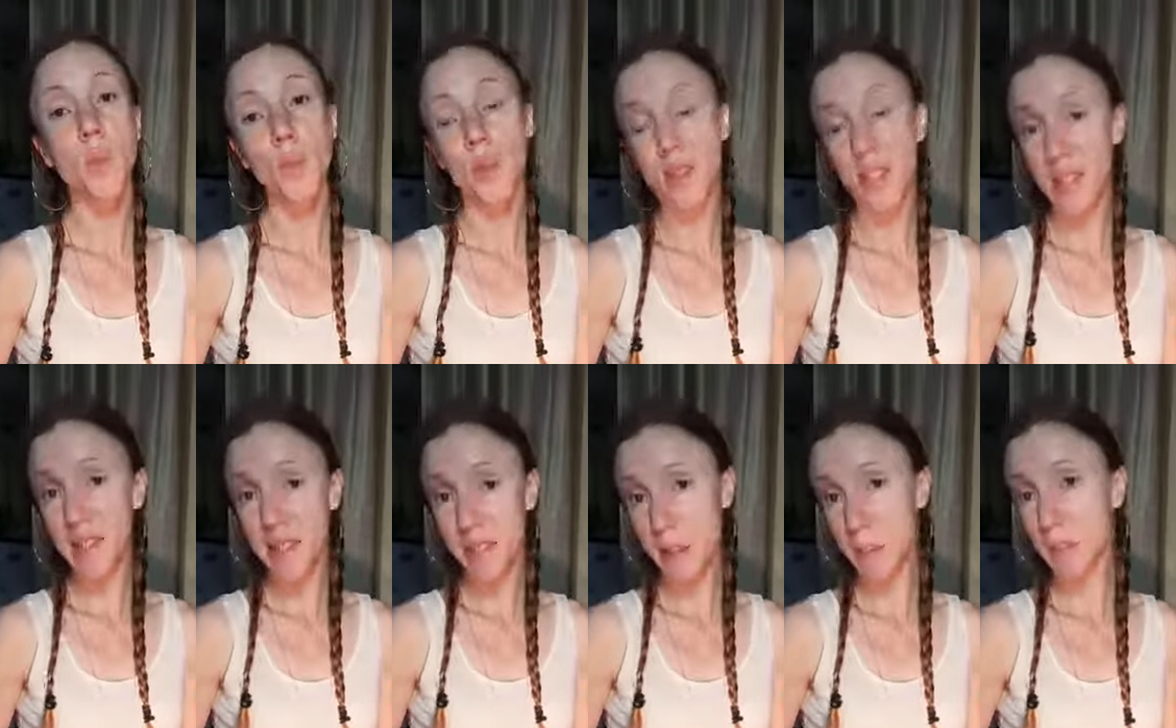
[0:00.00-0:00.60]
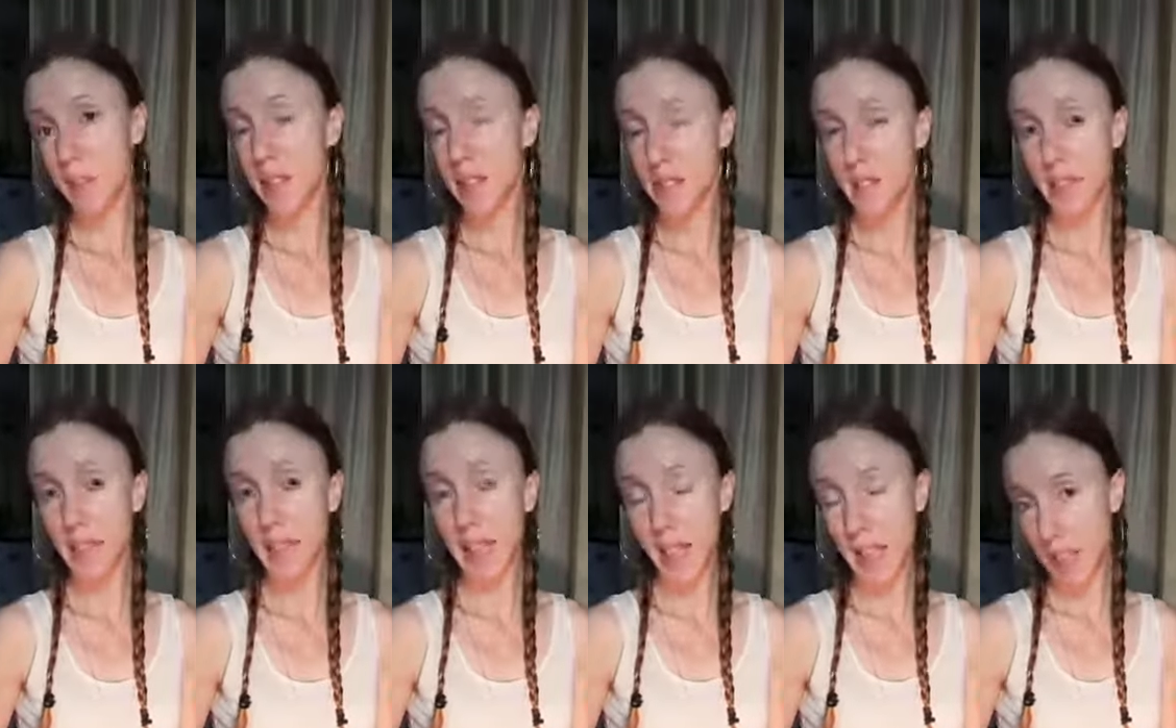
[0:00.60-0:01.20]
with
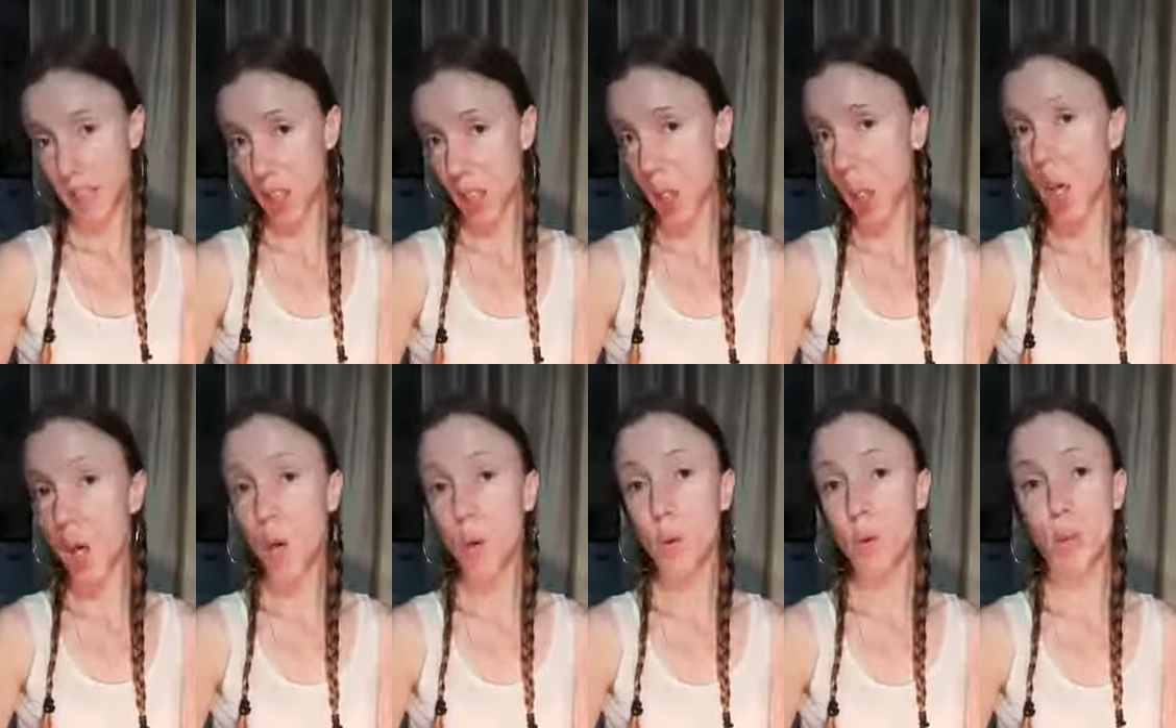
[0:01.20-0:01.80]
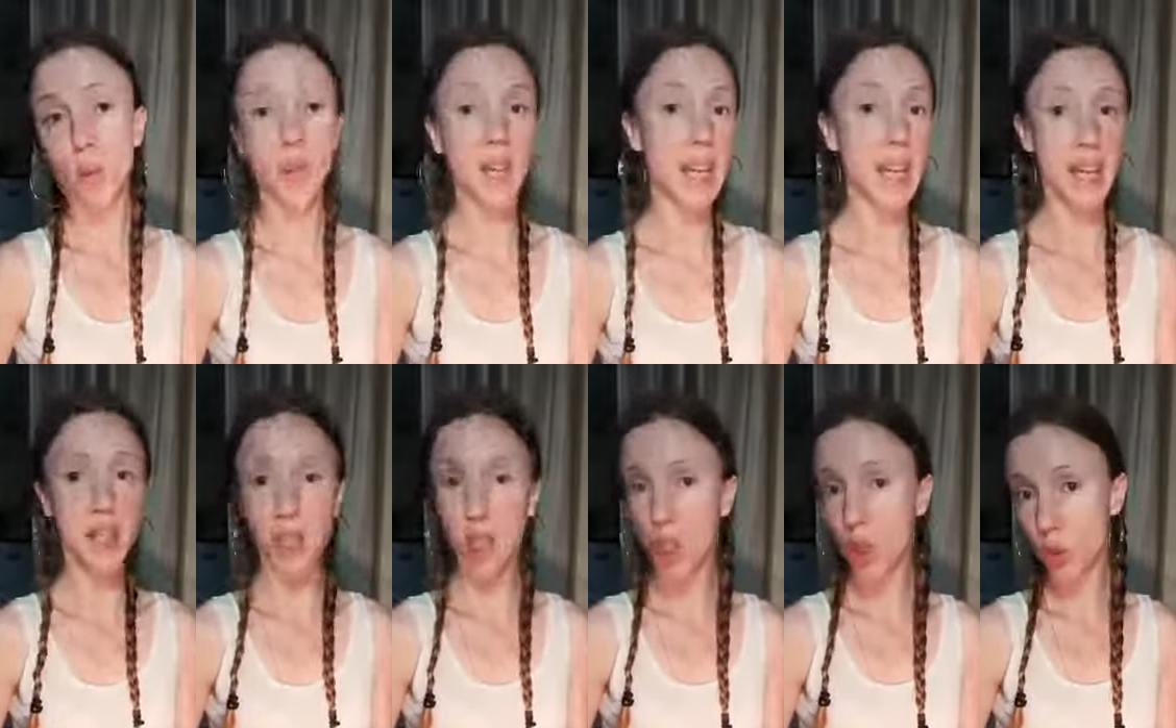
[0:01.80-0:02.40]
acceptance and letting go. You
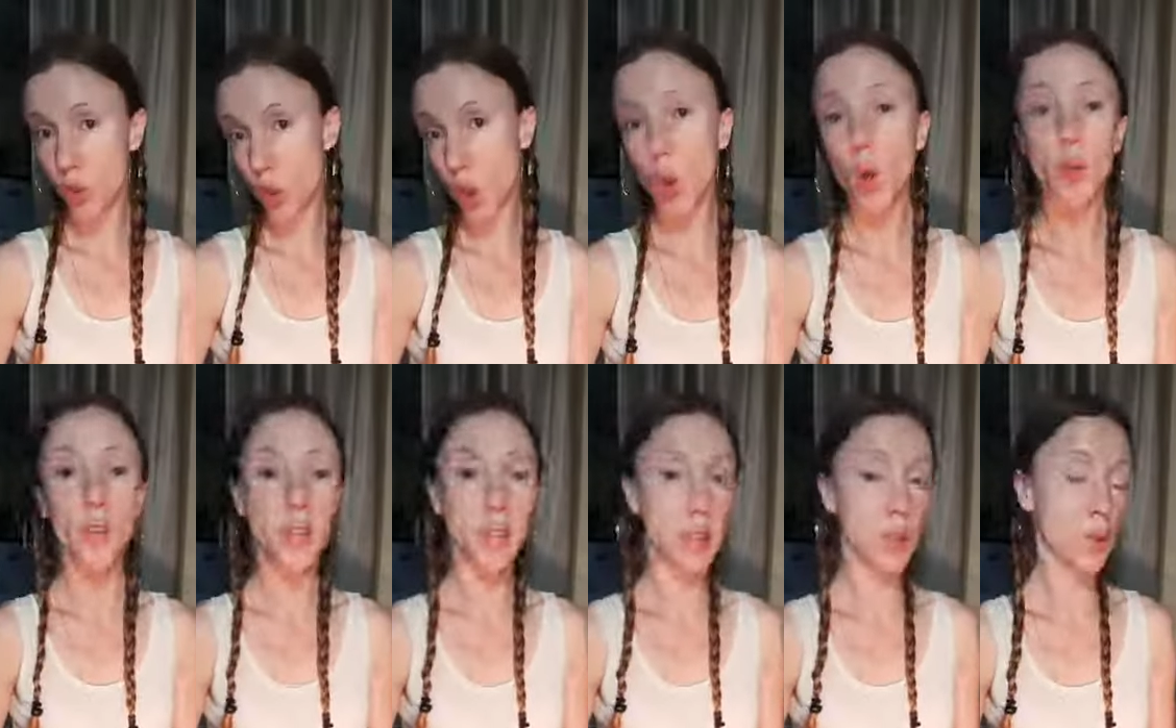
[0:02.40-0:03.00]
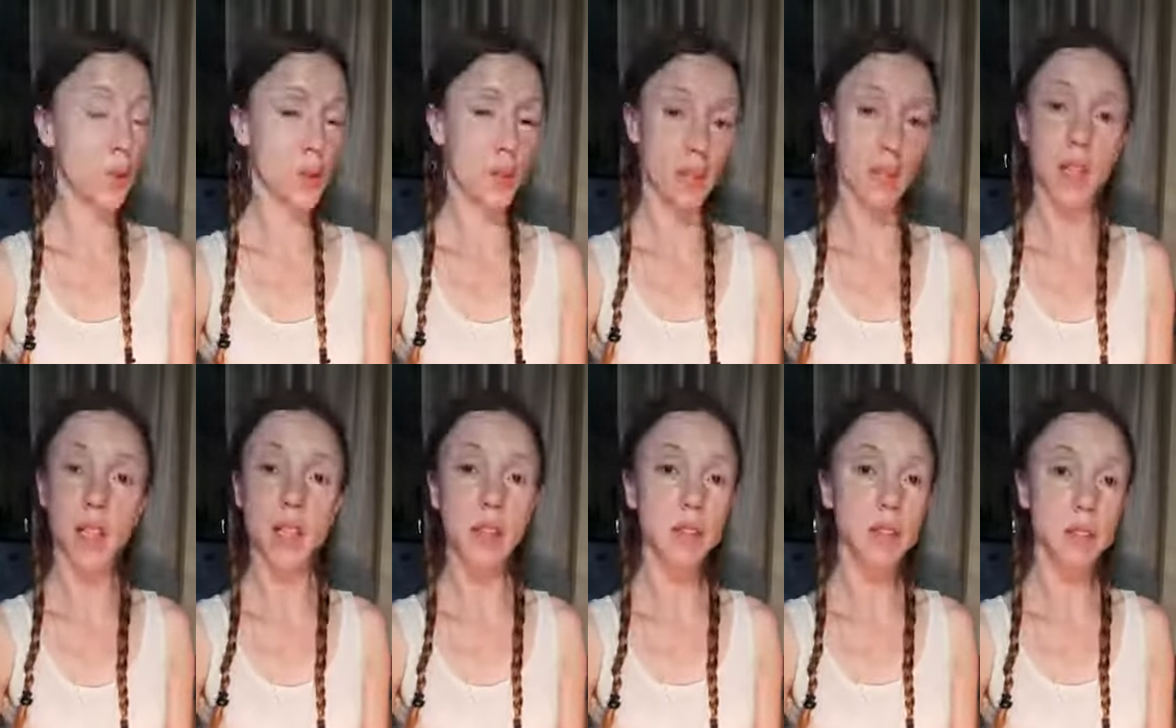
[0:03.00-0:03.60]
can't control the
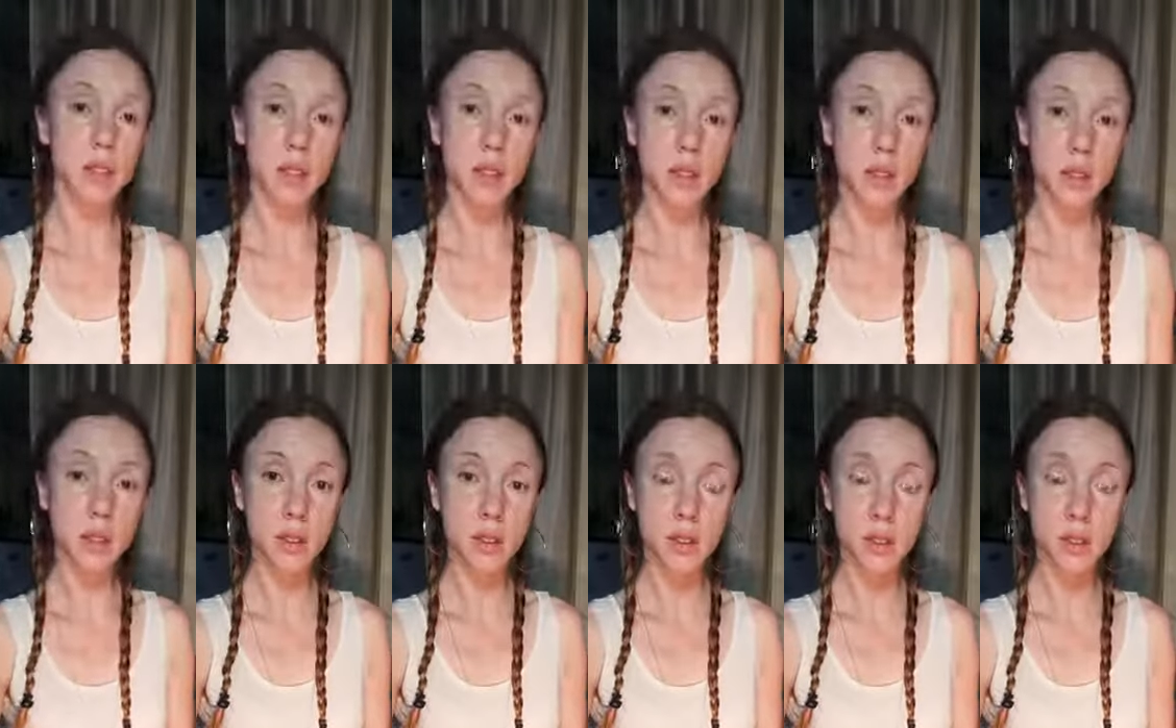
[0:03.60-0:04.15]
universe.